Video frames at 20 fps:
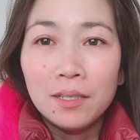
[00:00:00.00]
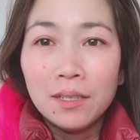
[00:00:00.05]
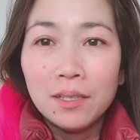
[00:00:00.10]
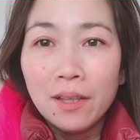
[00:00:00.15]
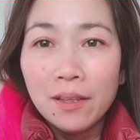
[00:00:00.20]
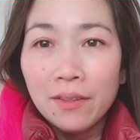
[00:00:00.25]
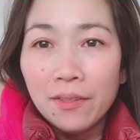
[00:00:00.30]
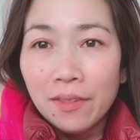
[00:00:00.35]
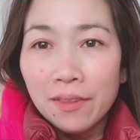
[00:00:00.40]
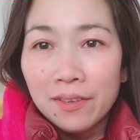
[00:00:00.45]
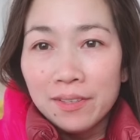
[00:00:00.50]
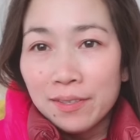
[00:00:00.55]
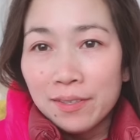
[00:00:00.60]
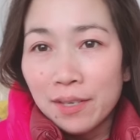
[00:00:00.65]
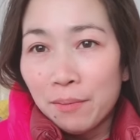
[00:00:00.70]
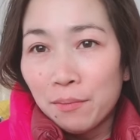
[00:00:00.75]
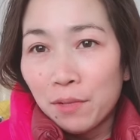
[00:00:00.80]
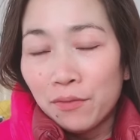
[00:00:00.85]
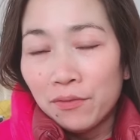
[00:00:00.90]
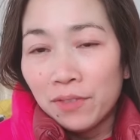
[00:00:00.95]
some
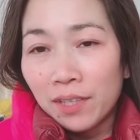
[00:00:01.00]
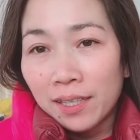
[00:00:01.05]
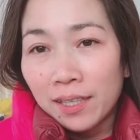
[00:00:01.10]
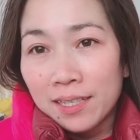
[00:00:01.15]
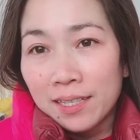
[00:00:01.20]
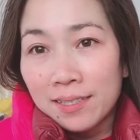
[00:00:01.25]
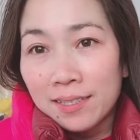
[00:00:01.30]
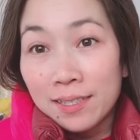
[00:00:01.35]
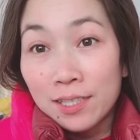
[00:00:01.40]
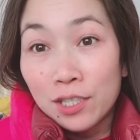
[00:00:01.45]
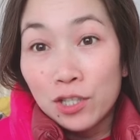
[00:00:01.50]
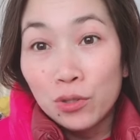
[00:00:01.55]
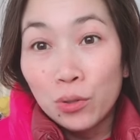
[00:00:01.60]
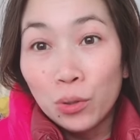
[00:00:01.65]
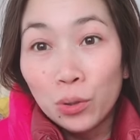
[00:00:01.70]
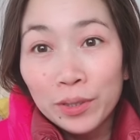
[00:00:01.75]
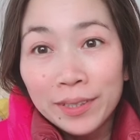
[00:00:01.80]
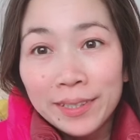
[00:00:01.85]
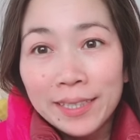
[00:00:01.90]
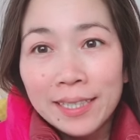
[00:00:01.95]
of the kids is
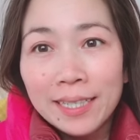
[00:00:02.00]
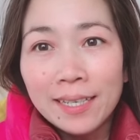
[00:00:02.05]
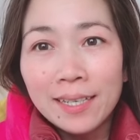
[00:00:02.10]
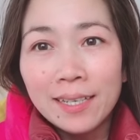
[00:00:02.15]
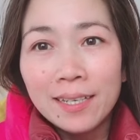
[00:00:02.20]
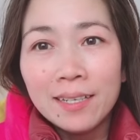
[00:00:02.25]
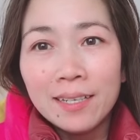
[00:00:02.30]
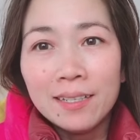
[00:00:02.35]
naughty,